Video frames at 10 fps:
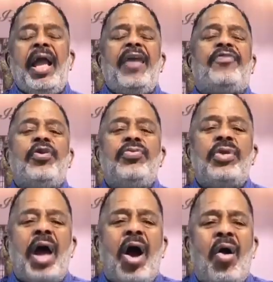If you
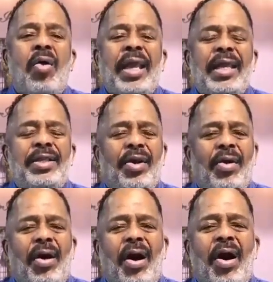know in
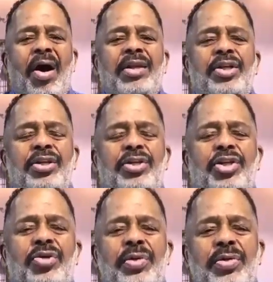your heart you're
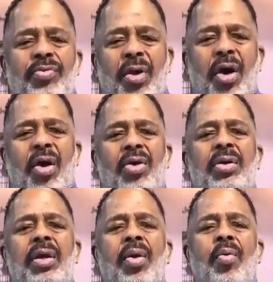doing wrong,
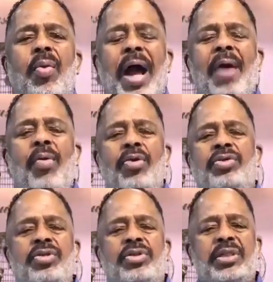why
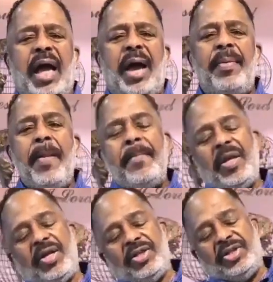won't you stop?
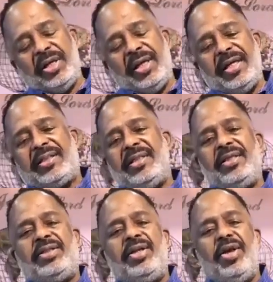Because you're
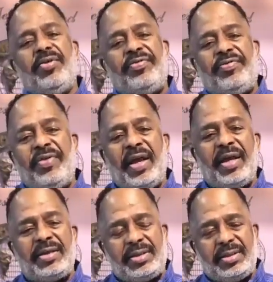listening to your
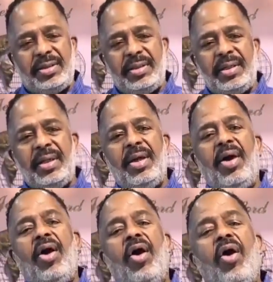flesh
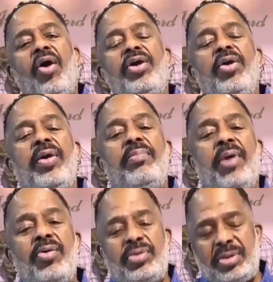or your
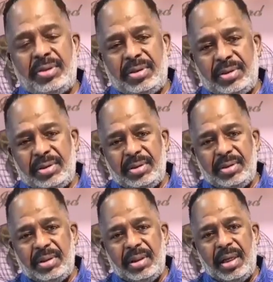emotions.
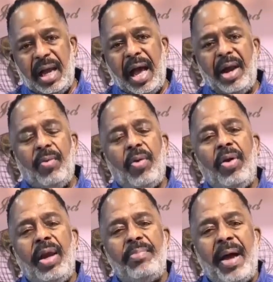I don't want
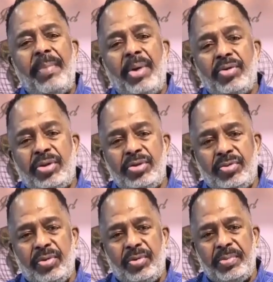to let my emotions
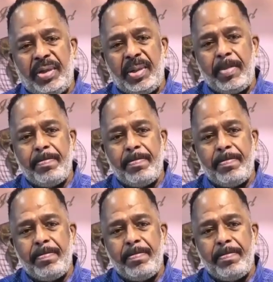rule me.